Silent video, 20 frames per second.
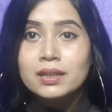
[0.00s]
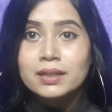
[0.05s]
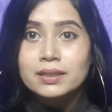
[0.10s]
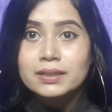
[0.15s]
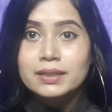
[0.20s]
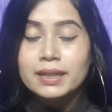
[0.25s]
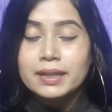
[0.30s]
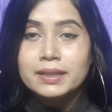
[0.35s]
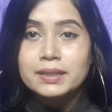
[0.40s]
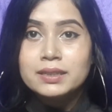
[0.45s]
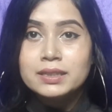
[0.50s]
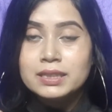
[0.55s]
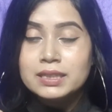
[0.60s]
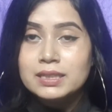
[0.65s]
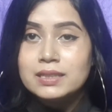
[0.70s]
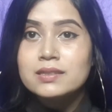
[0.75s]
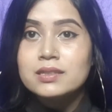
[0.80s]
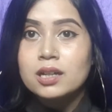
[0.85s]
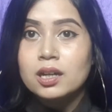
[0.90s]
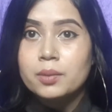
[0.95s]
then
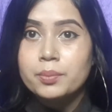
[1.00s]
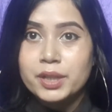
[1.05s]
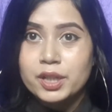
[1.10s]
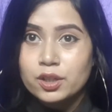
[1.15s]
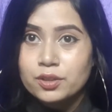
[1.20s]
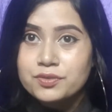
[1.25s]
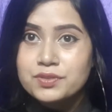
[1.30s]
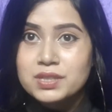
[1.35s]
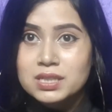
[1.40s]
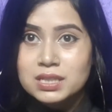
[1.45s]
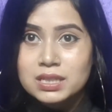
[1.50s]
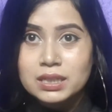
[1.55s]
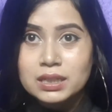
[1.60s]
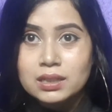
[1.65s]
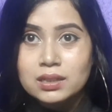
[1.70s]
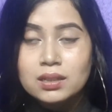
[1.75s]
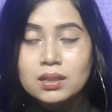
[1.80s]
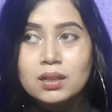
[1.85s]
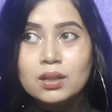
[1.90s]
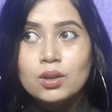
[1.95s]
these are made of
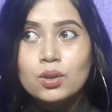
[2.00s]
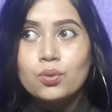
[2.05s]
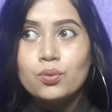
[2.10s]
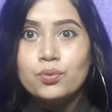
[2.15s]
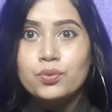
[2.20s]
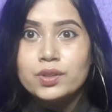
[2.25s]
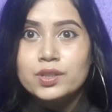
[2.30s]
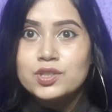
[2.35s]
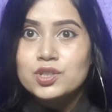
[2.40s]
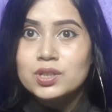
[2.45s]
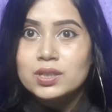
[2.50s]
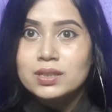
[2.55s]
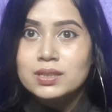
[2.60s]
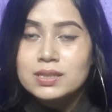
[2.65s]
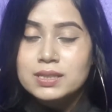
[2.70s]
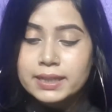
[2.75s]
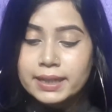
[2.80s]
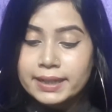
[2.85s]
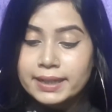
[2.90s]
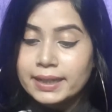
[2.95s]
steel which
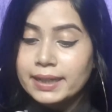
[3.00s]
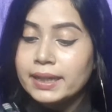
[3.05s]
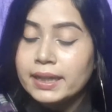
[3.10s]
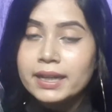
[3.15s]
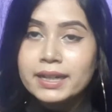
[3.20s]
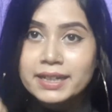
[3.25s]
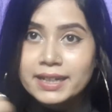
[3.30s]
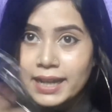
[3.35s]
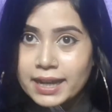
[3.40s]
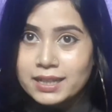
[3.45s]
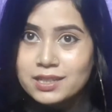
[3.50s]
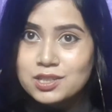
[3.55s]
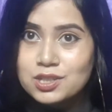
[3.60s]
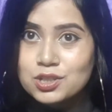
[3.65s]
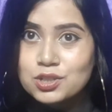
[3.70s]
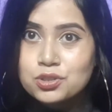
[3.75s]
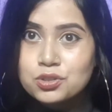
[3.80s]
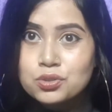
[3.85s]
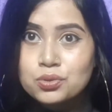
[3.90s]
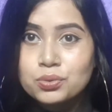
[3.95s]
is getting
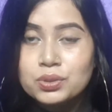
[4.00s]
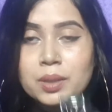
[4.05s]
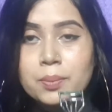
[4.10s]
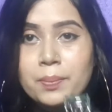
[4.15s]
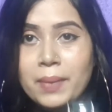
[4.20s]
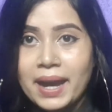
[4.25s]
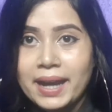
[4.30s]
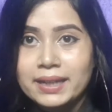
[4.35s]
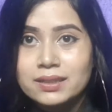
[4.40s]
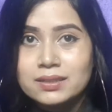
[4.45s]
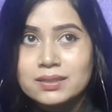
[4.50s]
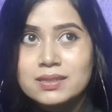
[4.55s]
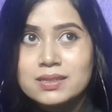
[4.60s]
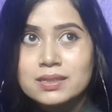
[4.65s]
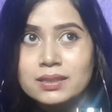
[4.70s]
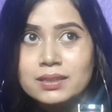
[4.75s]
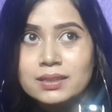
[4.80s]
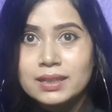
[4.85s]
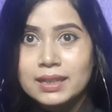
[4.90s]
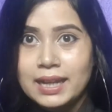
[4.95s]
attached to the magnets
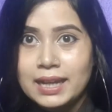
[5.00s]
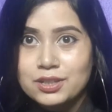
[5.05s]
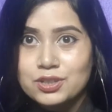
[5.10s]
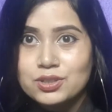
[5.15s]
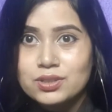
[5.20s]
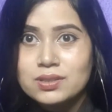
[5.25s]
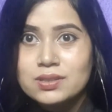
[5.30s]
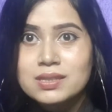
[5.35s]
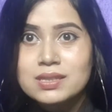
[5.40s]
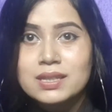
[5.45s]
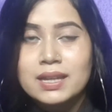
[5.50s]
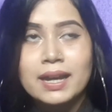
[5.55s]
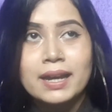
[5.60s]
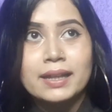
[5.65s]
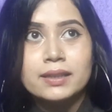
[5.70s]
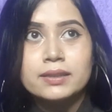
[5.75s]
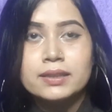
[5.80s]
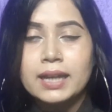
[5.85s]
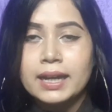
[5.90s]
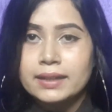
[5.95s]
in the lashes,
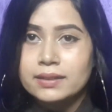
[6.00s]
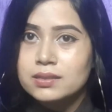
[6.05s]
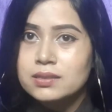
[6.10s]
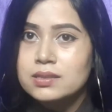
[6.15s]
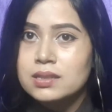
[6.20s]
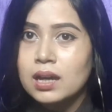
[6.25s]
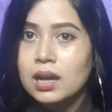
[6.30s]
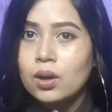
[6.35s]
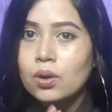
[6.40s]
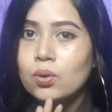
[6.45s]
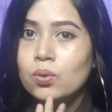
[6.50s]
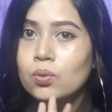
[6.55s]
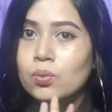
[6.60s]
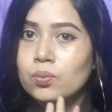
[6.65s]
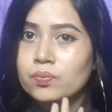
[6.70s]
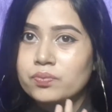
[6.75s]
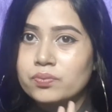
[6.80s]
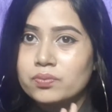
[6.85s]
and that is how